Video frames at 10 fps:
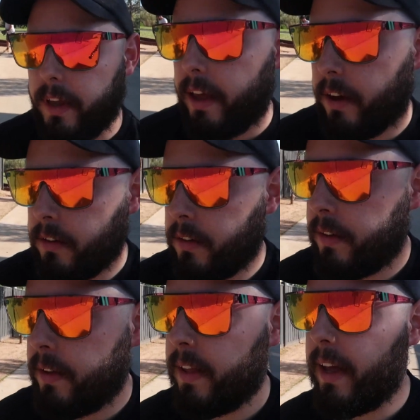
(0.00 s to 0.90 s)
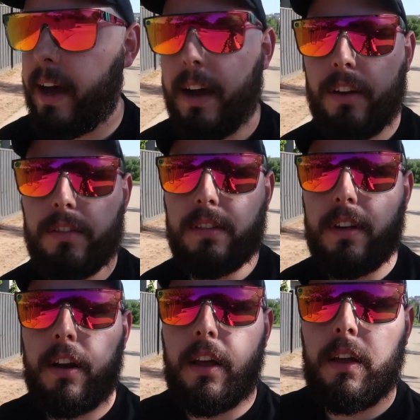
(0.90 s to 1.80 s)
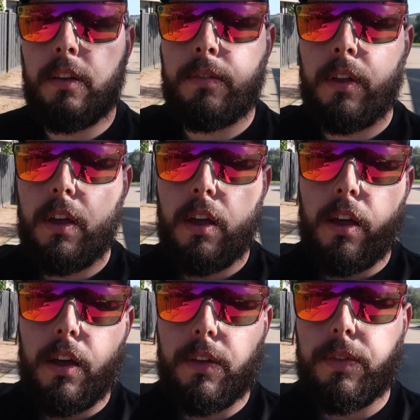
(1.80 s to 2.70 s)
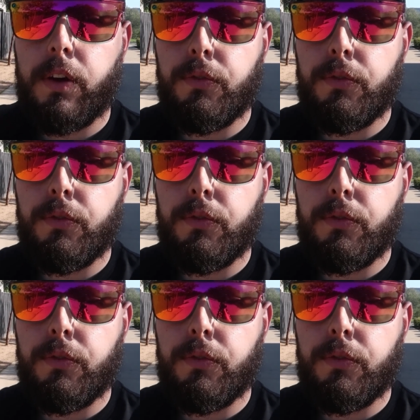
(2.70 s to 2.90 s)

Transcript: down because he's done a